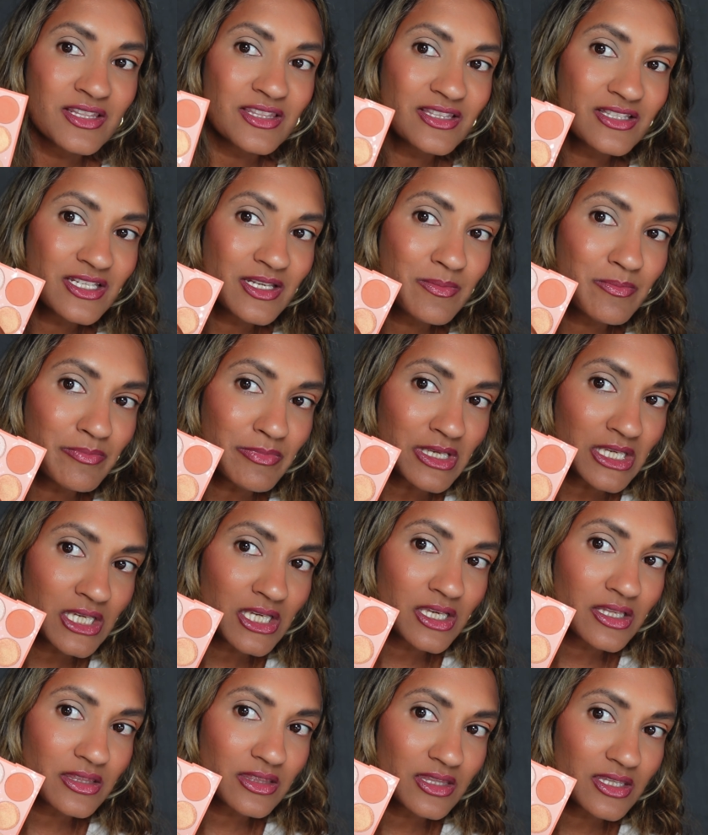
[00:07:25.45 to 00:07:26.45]
To
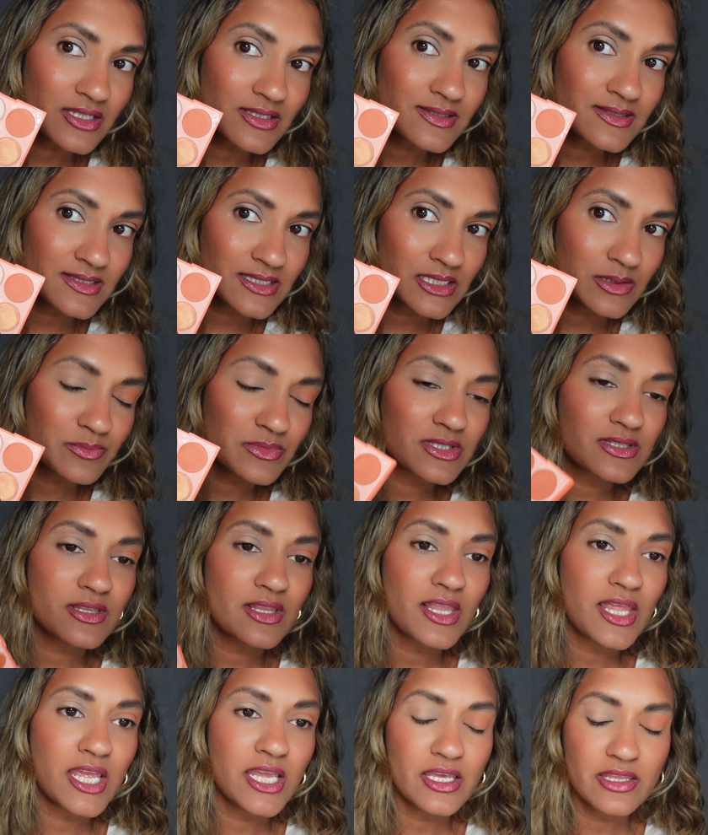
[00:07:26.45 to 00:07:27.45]
me, this seems
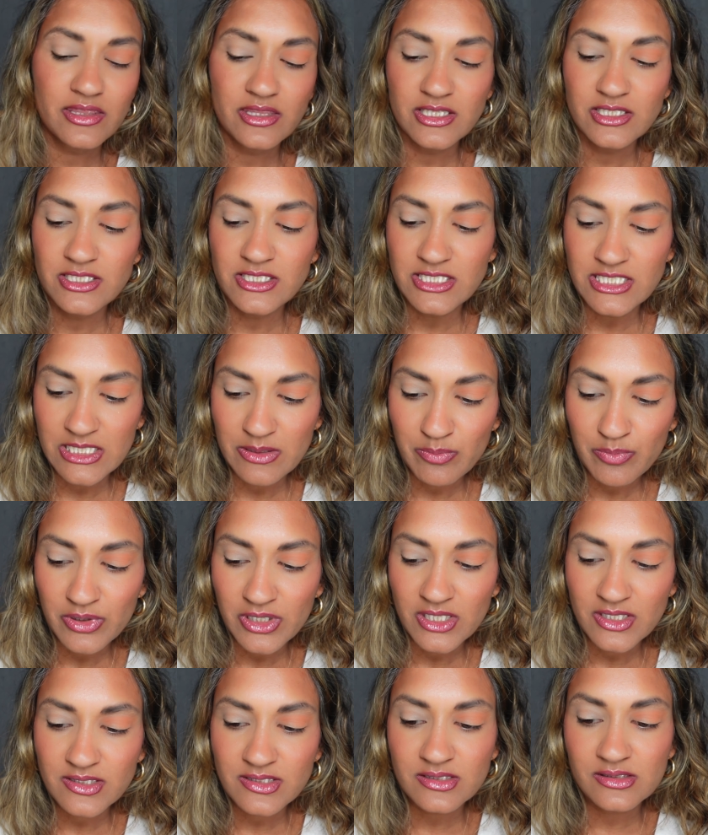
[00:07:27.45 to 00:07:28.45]
like the
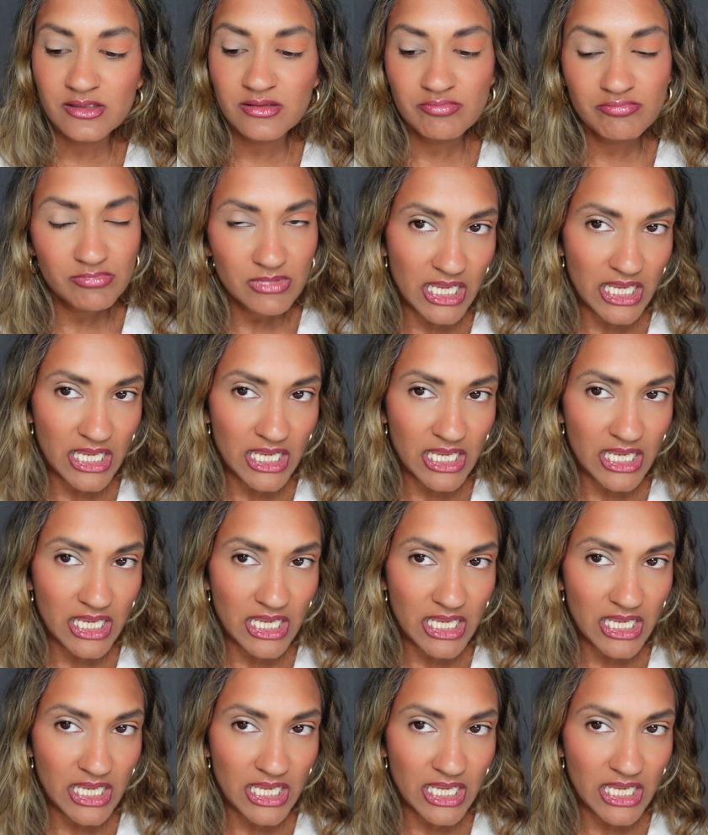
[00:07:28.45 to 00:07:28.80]
deepest